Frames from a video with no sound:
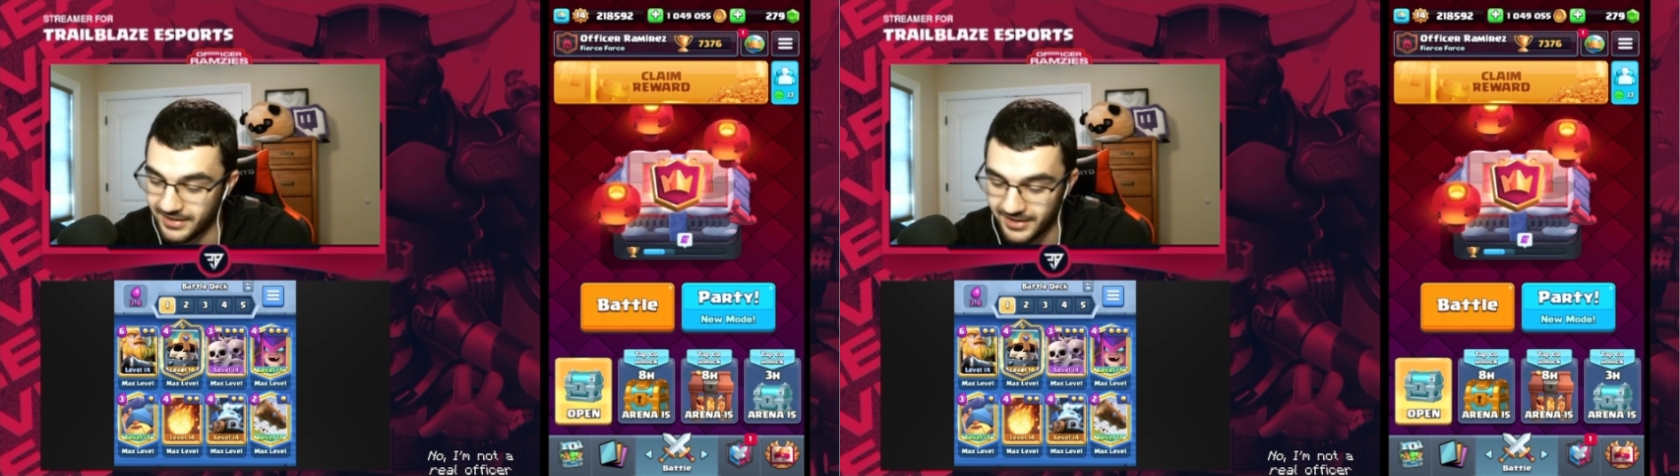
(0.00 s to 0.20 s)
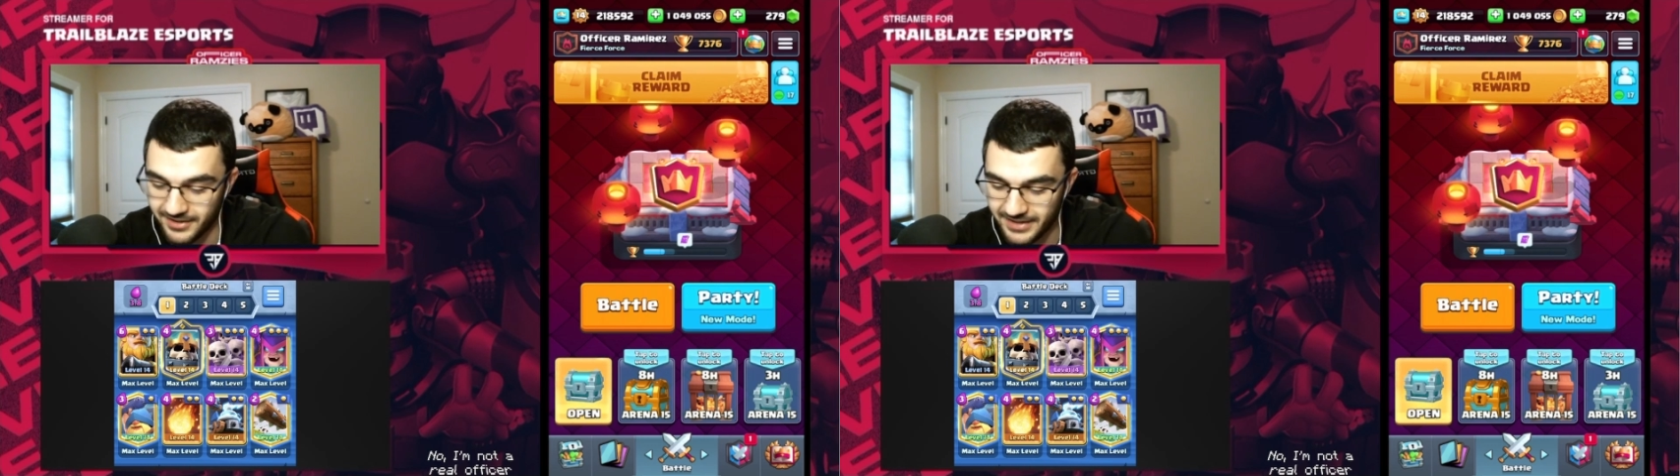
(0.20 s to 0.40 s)

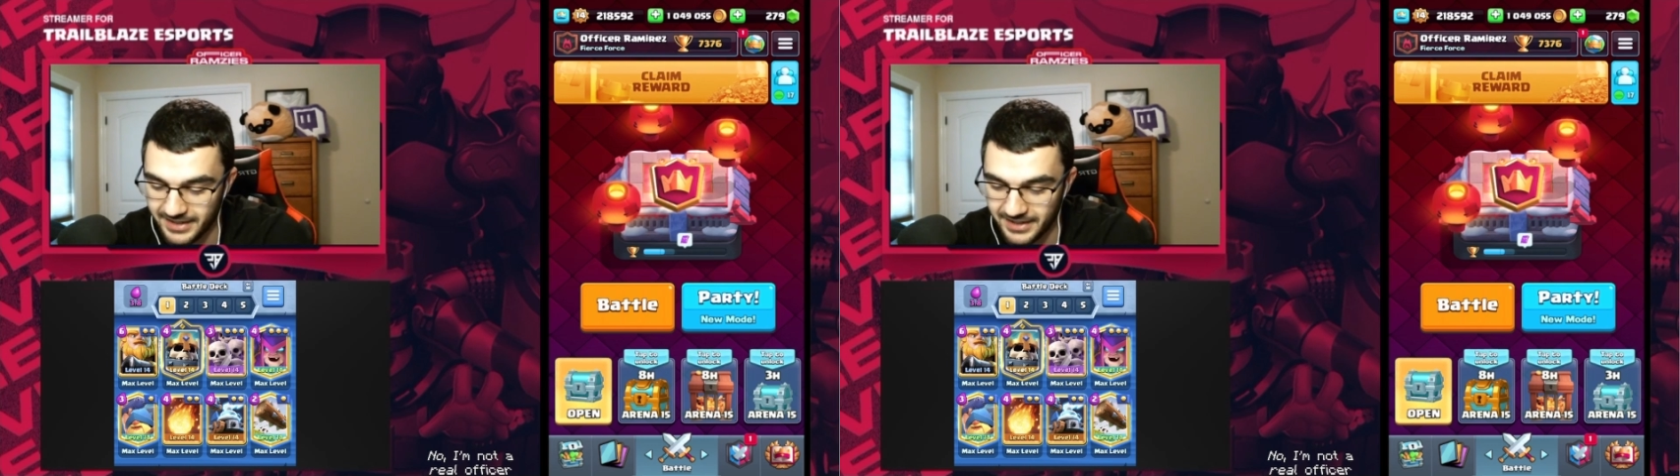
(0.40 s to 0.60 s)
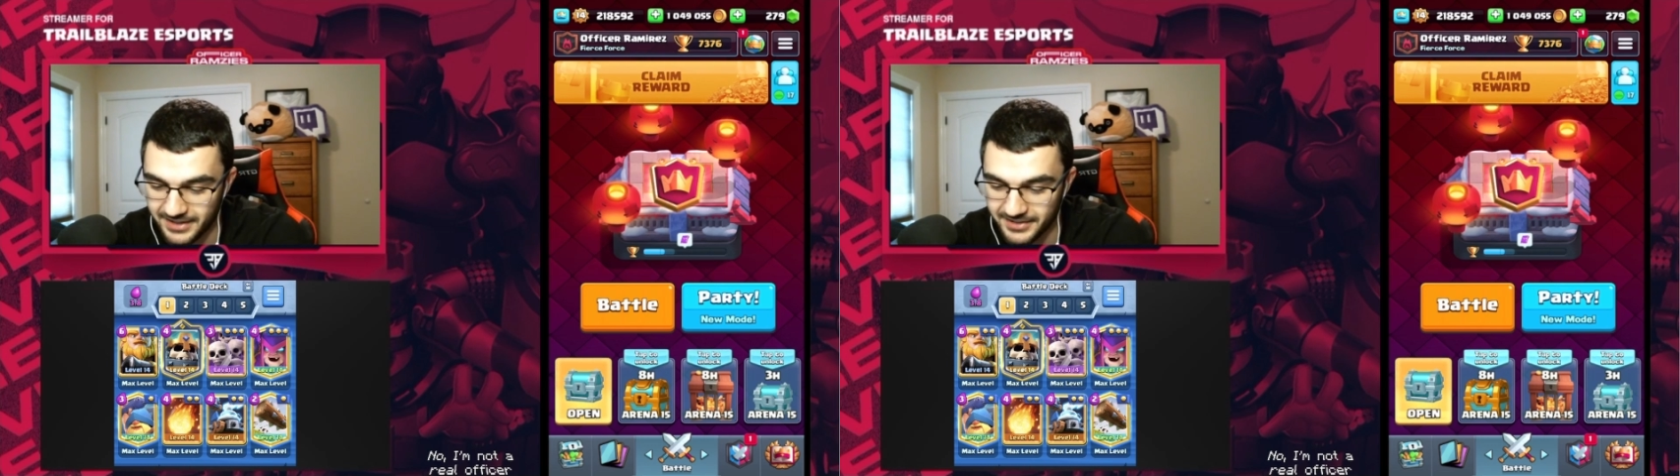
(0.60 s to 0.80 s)

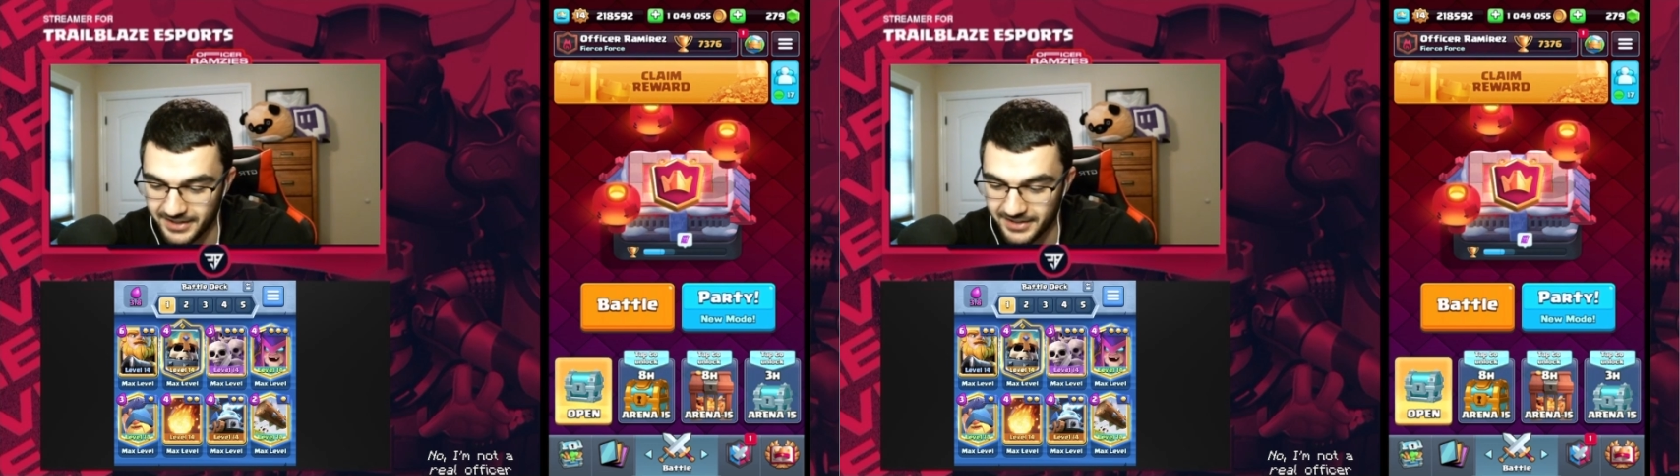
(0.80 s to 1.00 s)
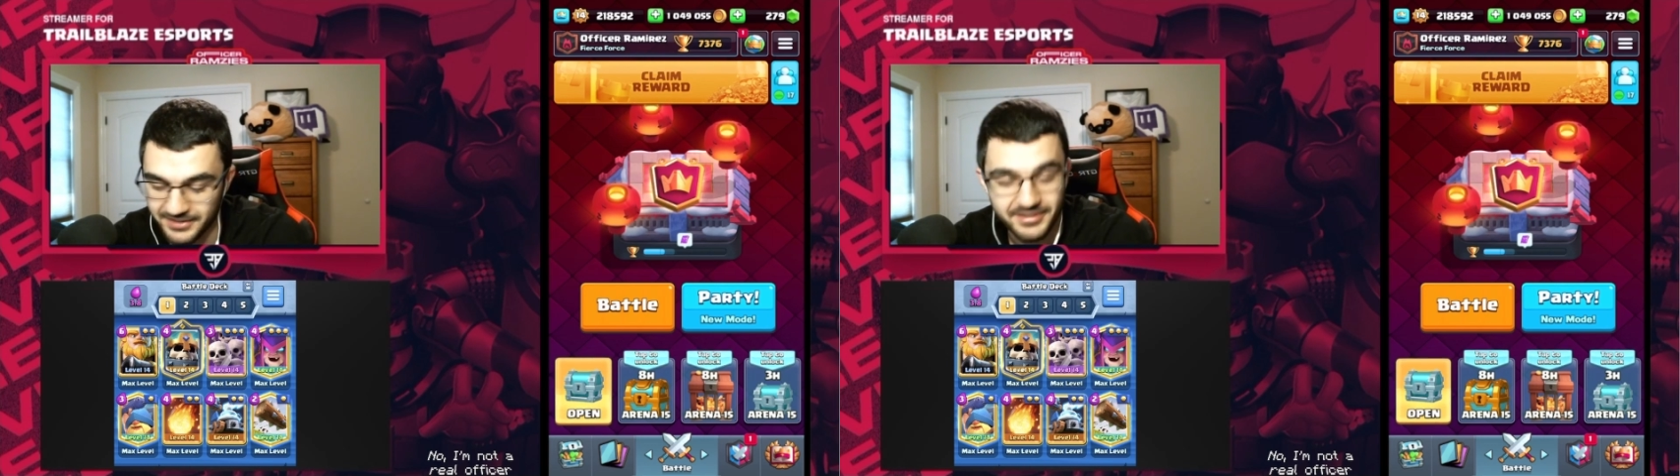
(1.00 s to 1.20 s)

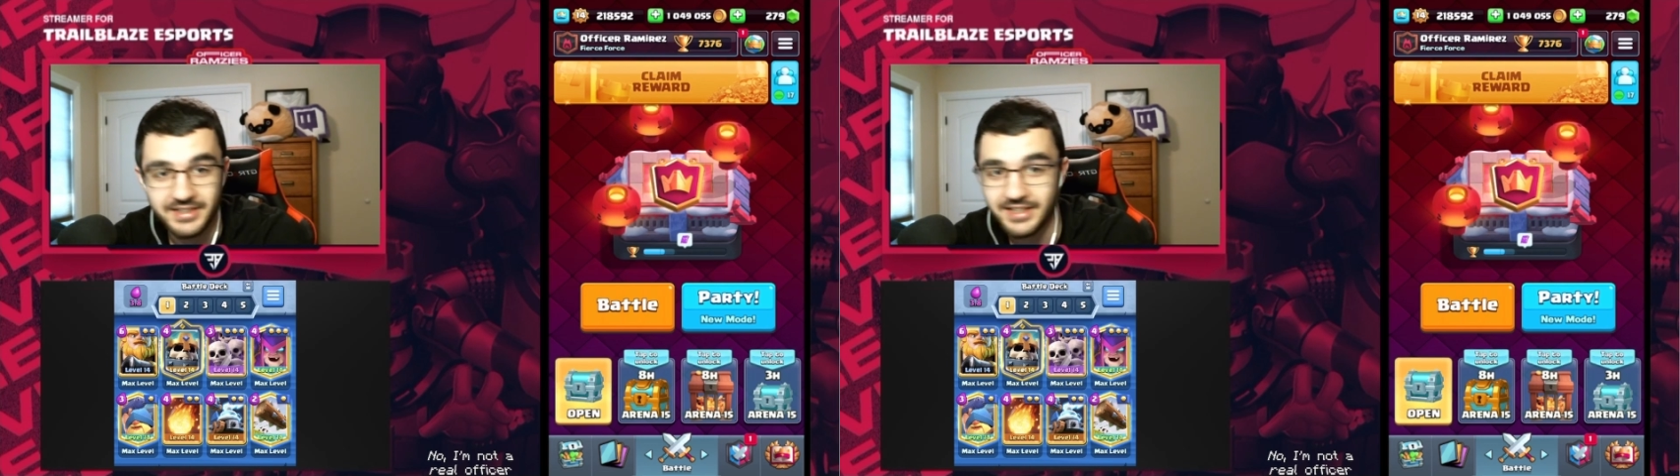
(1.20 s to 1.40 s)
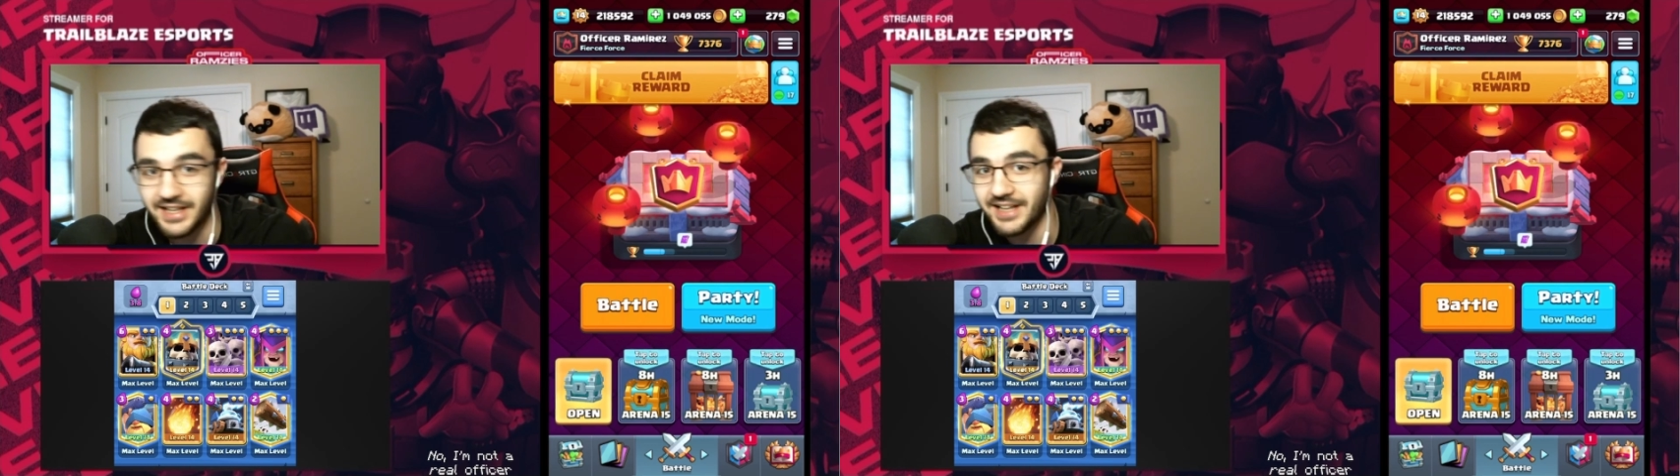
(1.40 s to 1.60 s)
I'll see
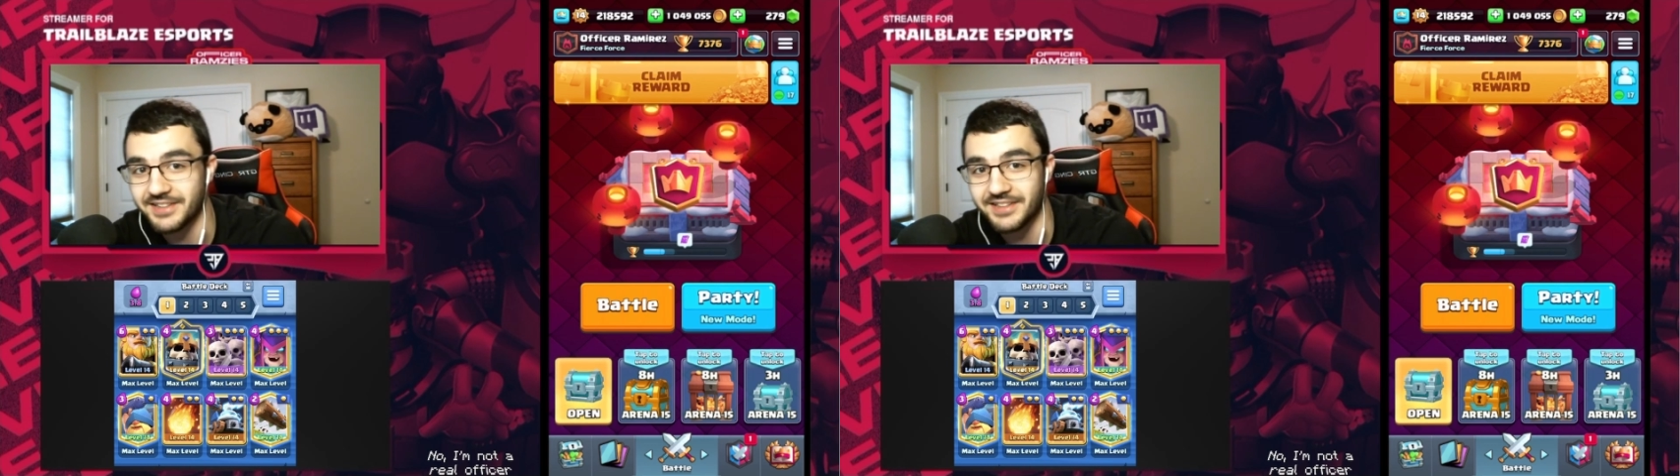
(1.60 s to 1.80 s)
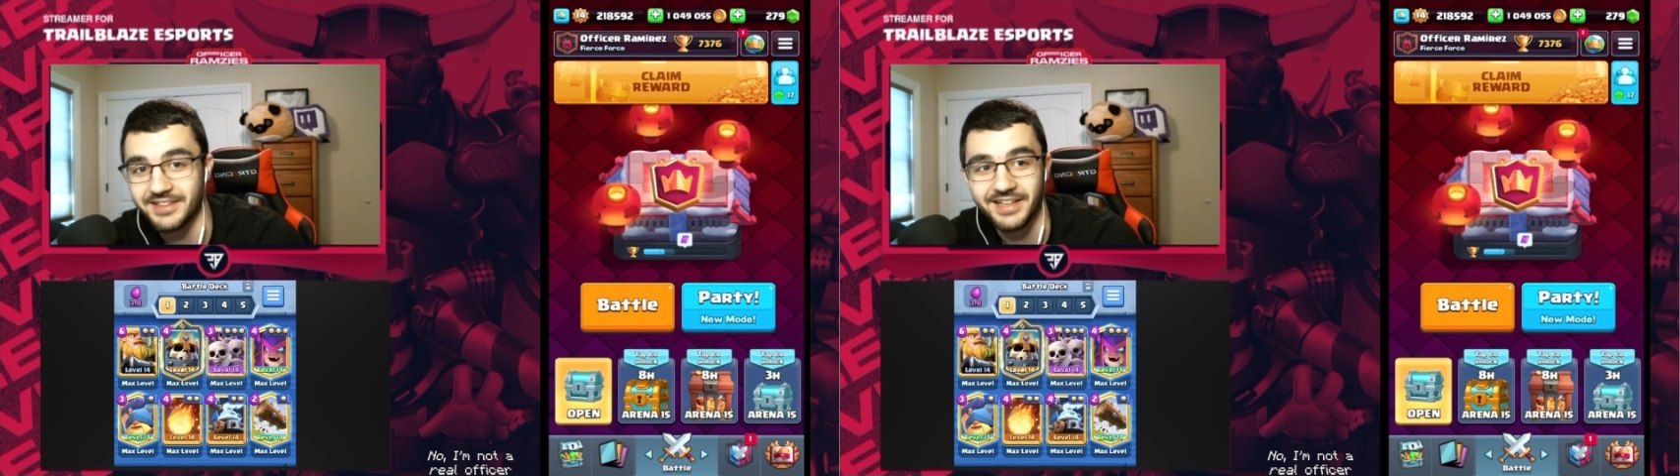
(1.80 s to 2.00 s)
you
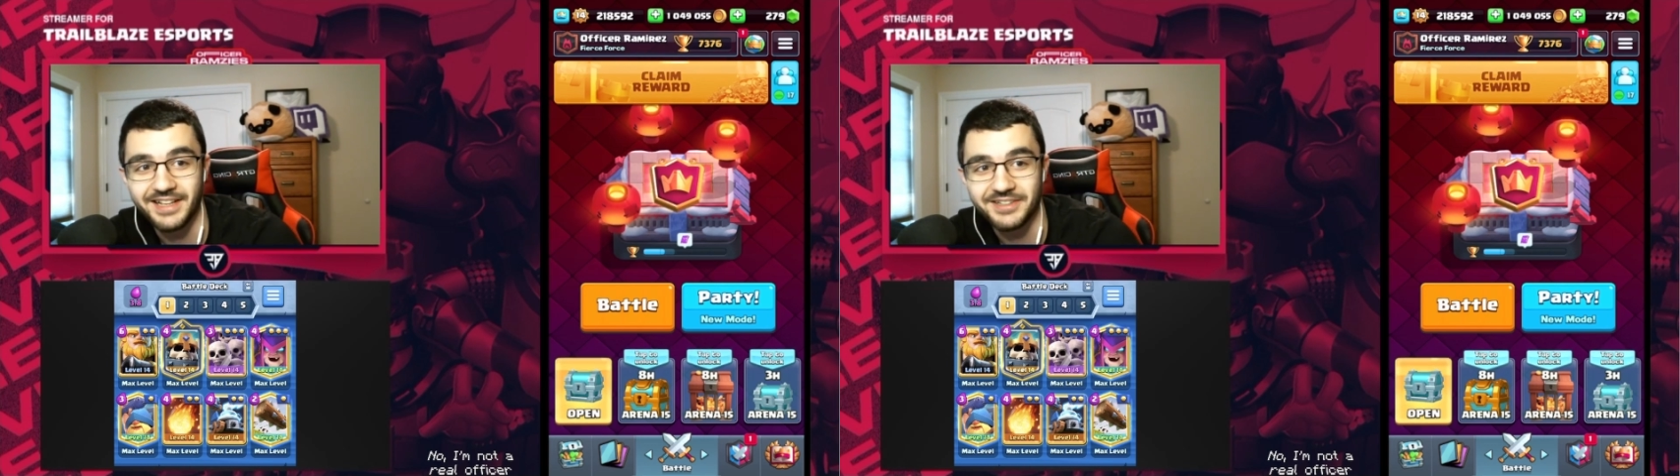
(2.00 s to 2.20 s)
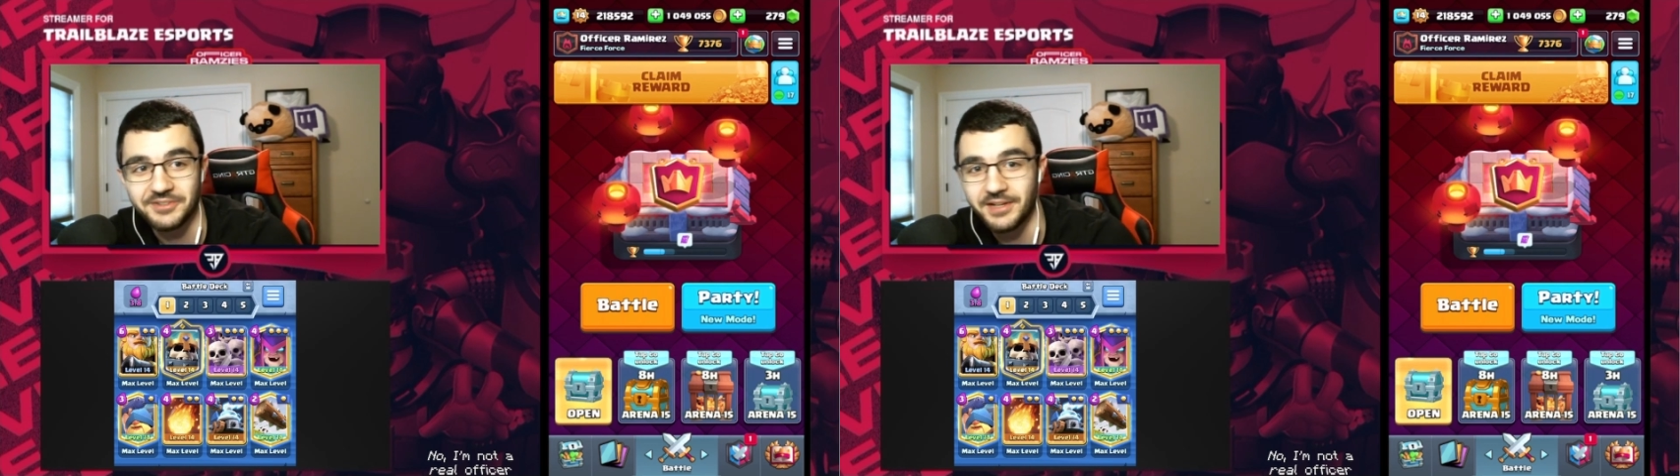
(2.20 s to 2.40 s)
guys in the next one.